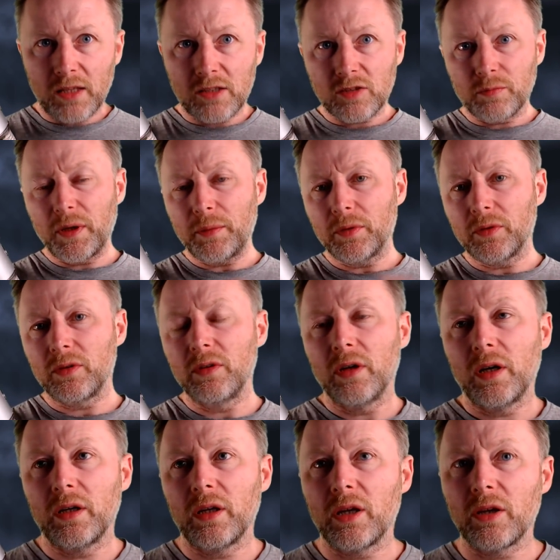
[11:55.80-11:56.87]
And some people,
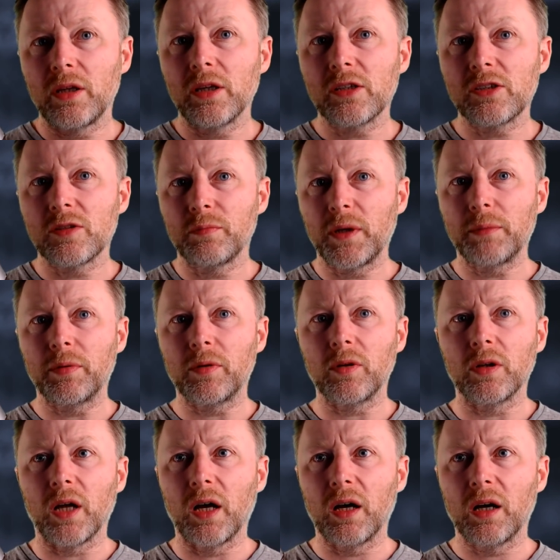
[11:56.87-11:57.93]
you could hear some people
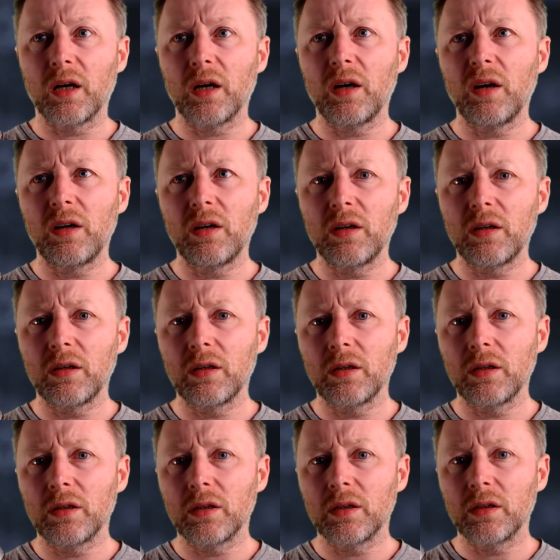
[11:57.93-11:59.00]
going like
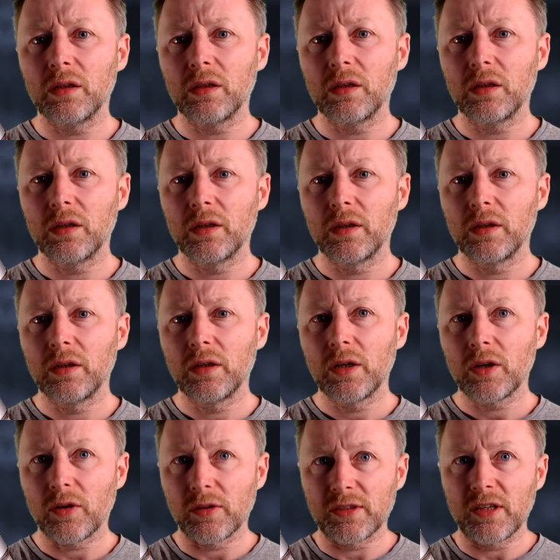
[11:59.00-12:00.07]
that.
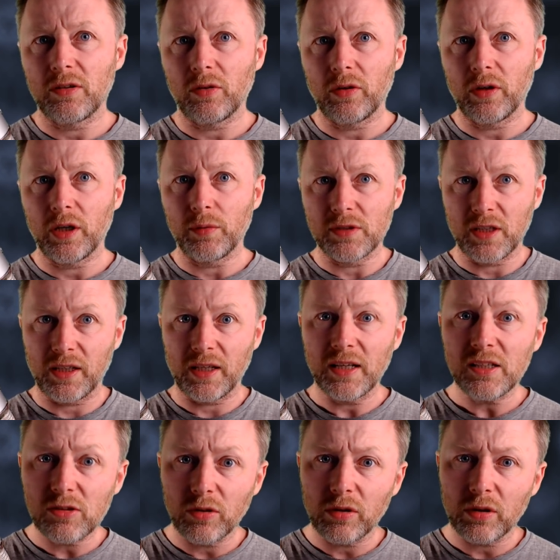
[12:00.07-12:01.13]
Because they thought he was like
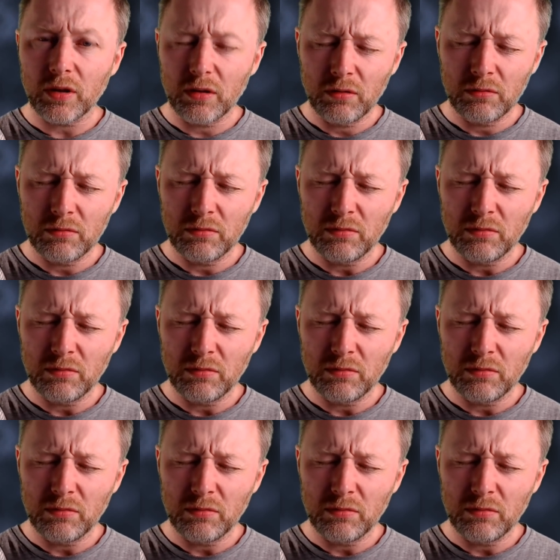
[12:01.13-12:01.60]
this, like.